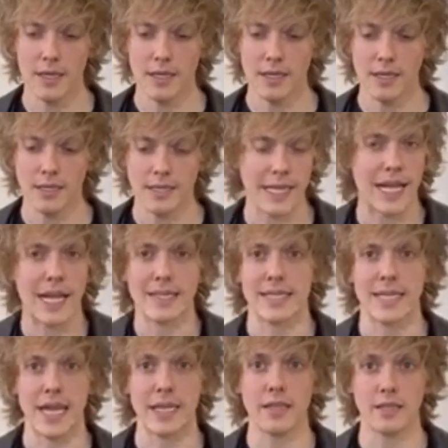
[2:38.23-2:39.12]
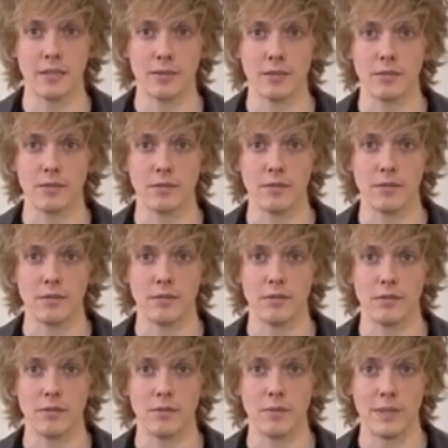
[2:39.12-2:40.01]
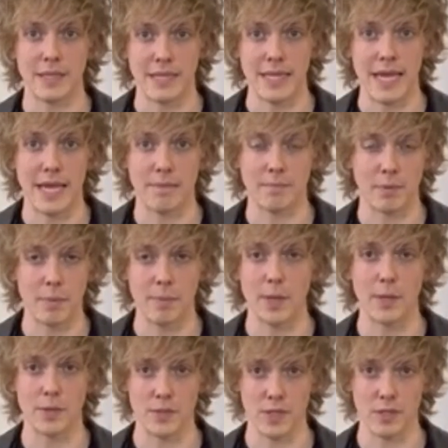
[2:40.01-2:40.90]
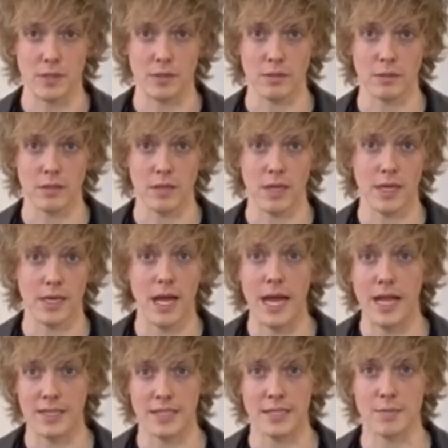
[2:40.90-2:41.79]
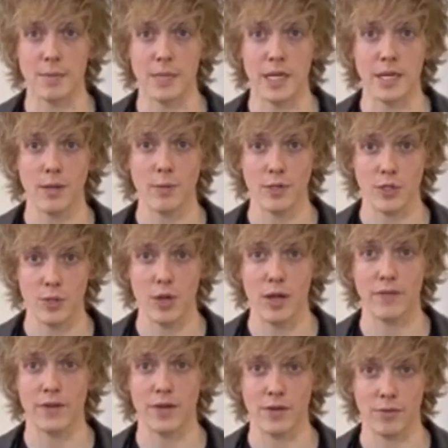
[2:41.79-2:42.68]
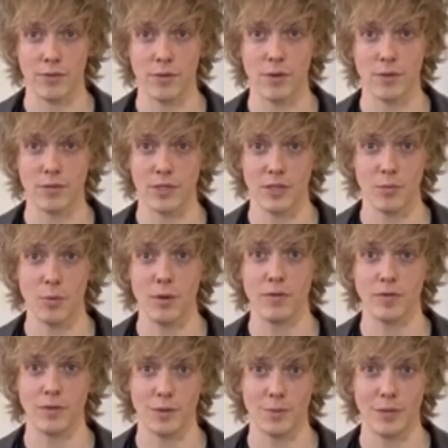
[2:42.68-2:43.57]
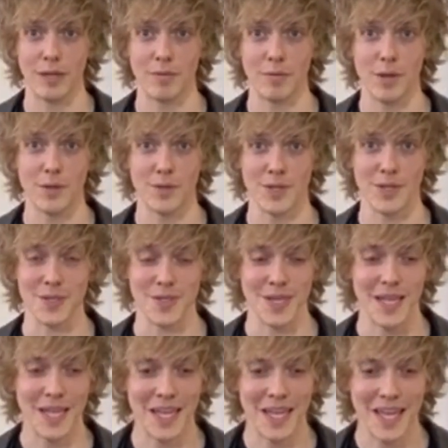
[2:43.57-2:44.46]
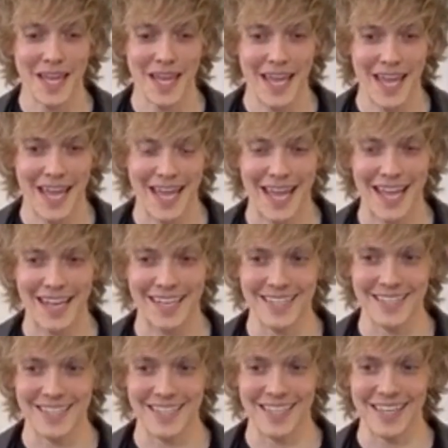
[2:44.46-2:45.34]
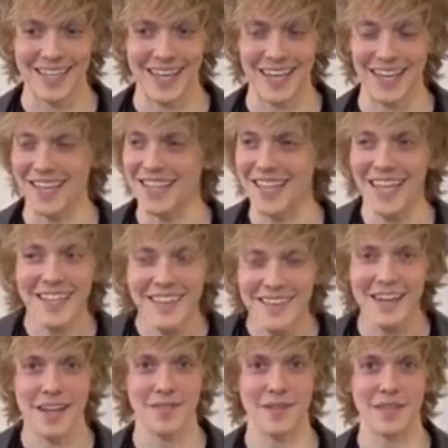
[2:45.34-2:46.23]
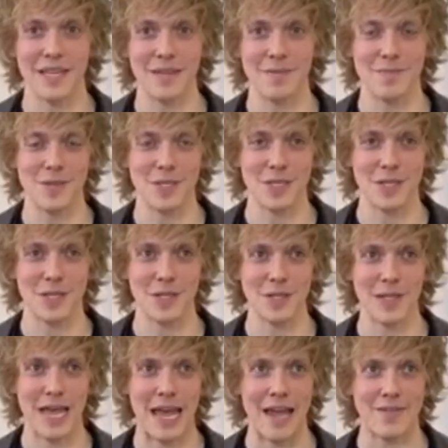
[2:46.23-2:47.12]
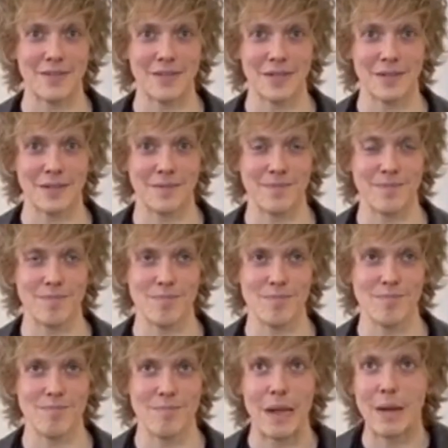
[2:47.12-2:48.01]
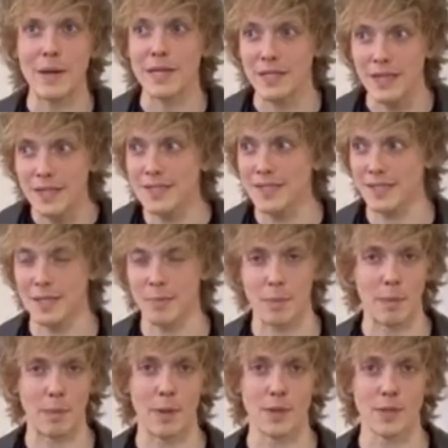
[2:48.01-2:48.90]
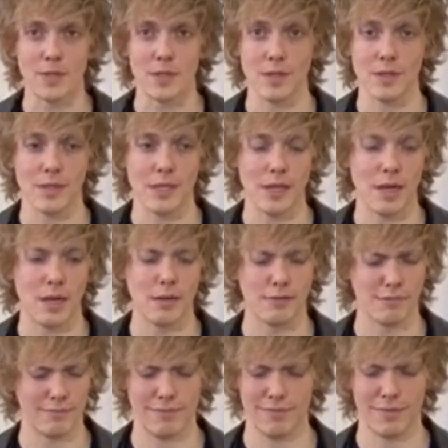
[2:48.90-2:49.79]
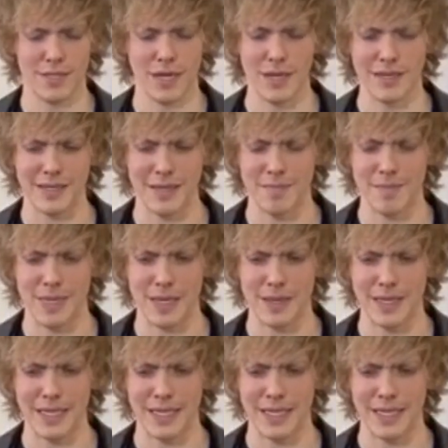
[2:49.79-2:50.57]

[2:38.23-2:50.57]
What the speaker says: they got together with that proposal. On a hot summer night, would you offer your throat to the wolf with the red roses? And then in the Neverland musical, after Mary does the proposal, or sorry, not Mary,